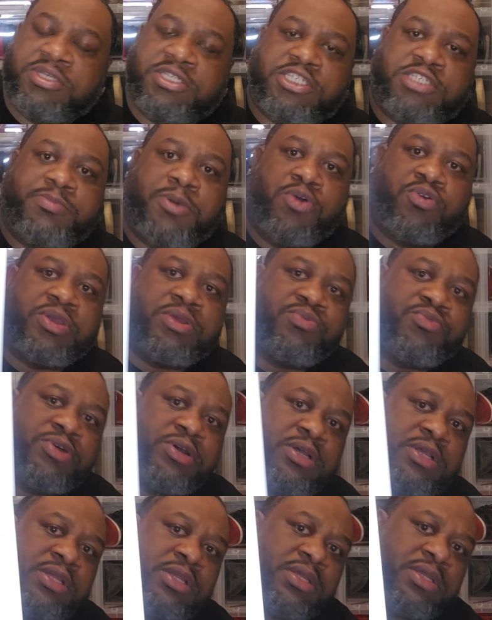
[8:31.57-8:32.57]
he's smoking
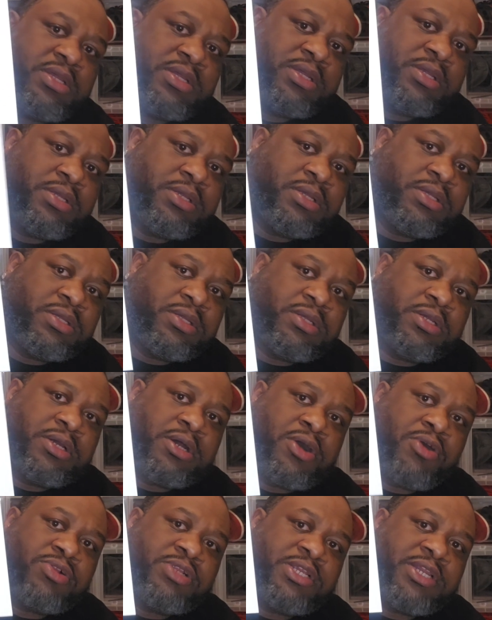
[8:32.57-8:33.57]
one
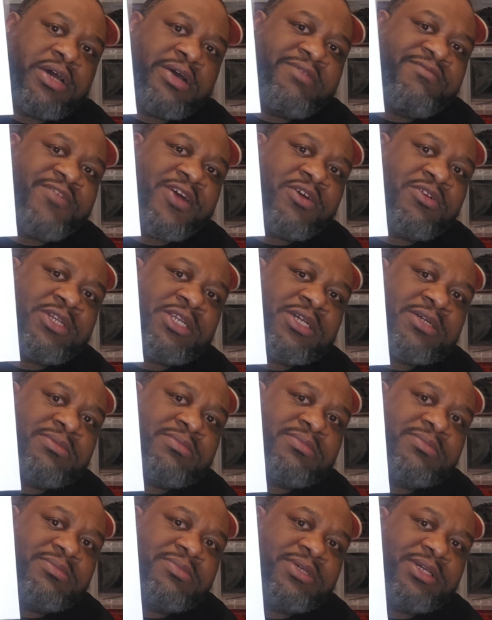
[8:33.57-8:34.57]
and holding up 4
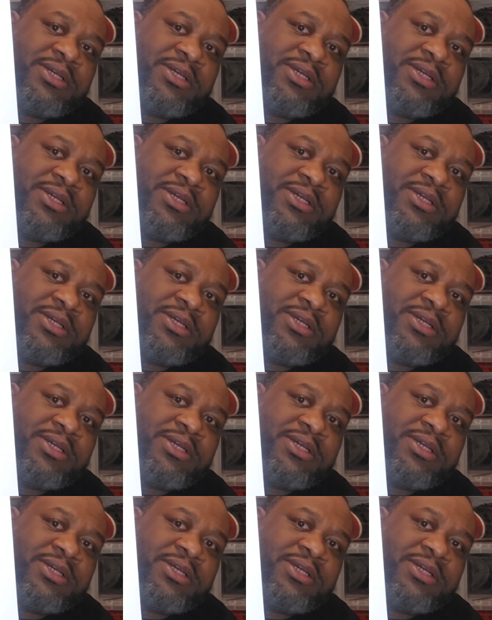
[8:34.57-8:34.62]
now